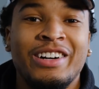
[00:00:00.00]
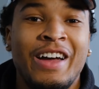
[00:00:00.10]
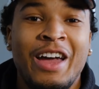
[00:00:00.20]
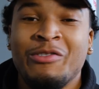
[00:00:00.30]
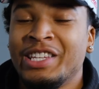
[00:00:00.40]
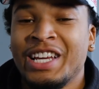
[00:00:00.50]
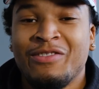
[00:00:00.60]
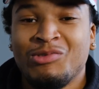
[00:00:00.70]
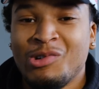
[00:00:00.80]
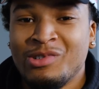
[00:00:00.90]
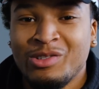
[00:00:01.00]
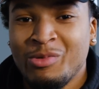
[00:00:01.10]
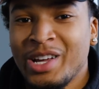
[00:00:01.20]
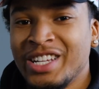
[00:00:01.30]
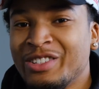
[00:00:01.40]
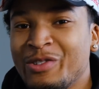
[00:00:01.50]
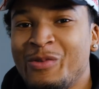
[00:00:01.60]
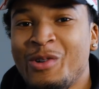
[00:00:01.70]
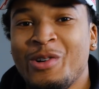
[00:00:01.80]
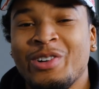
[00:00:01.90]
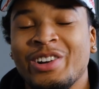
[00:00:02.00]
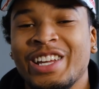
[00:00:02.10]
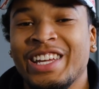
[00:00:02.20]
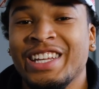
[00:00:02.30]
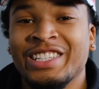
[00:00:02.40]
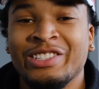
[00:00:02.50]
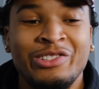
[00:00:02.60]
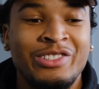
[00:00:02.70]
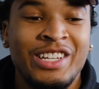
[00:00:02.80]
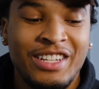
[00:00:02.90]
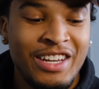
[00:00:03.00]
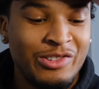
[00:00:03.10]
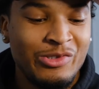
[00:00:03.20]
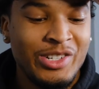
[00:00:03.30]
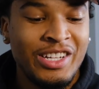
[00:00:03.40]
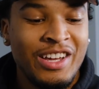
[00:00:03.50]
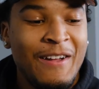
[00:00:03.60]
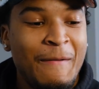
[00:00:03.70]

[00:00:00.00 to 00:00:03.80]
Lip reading: Everything I've thrown this way so far, it literally has handled it,